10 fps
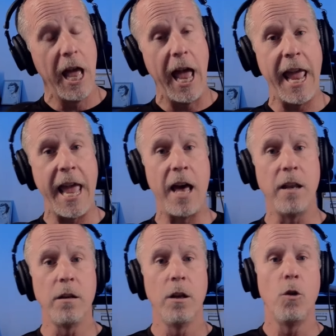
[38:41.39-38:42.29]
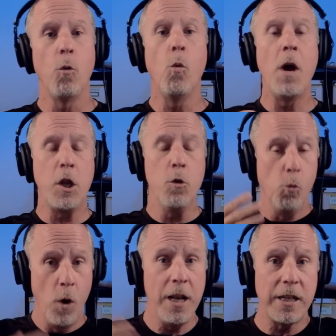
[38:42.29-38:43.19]
And what you
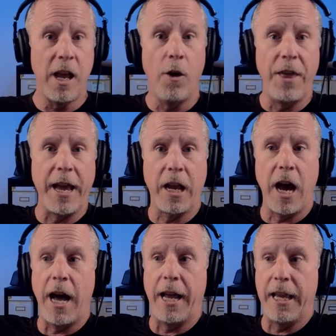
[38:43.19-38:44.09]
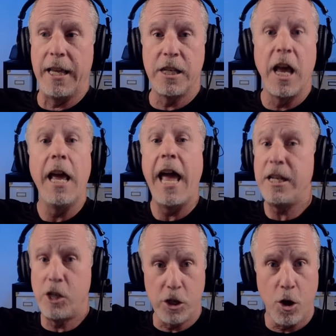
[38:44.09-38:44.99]
want to tell that guy is, hey,
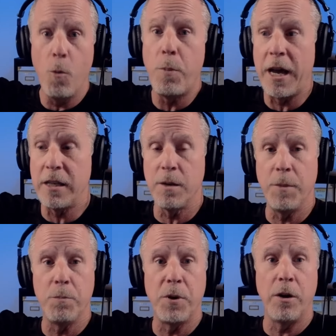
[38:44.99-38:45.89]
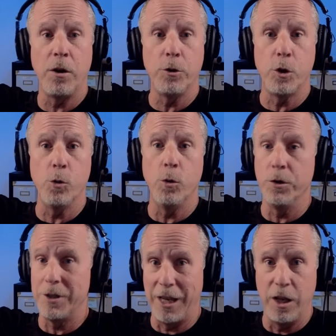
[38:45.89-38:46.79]
just go buy some Imperial
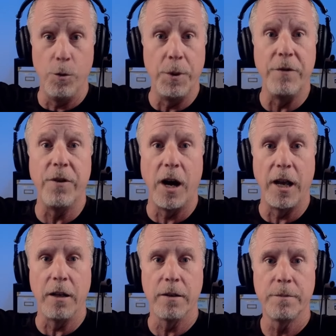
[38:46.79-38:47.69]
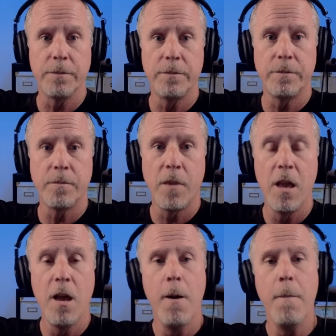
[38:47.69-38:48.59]
tools, it'll be fine.
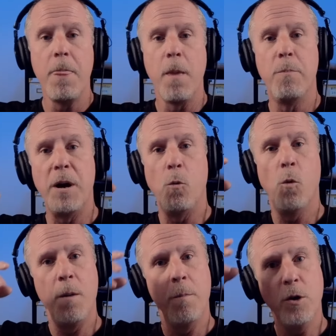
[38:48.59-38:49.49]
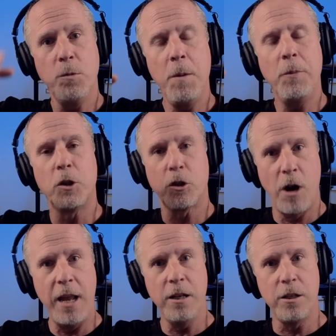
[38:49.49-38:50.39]
But what most people
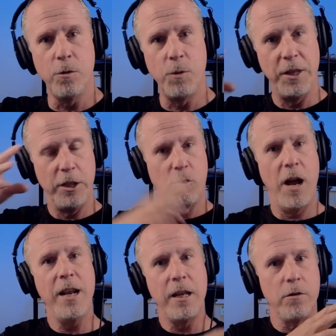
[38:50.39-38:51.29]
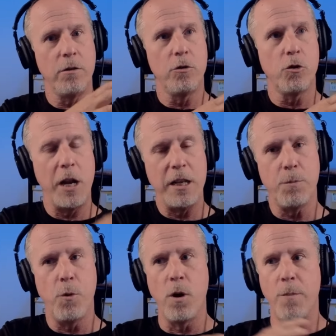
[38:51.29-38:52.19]
try to do when they try to
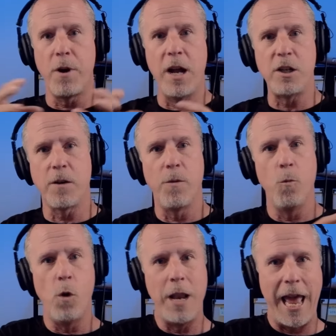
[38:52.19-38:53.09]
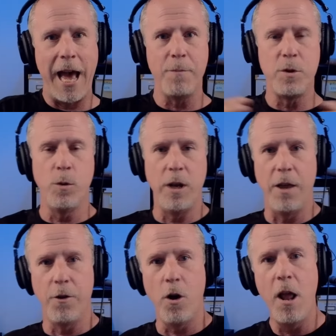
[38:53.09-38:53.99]
transport a project from one app to
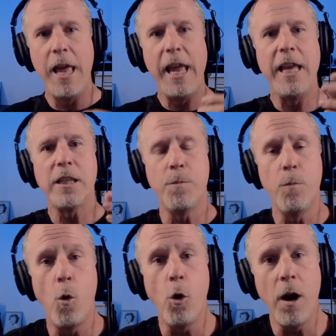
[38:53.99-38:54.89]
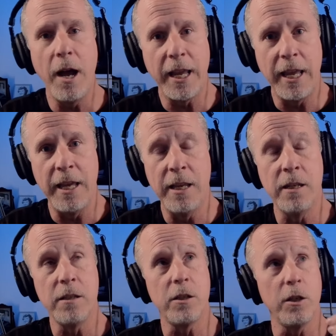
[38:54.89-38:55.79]
another, it's more
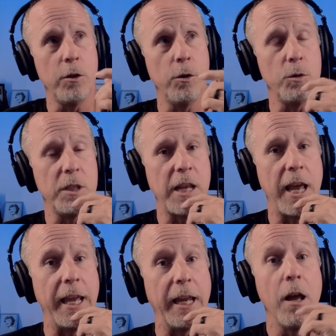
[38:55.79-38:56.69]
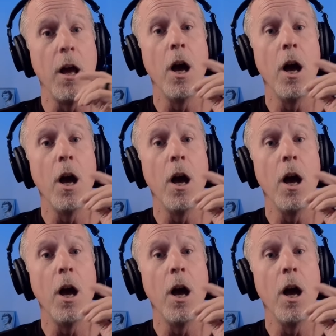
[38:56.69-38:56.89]
akin to saying,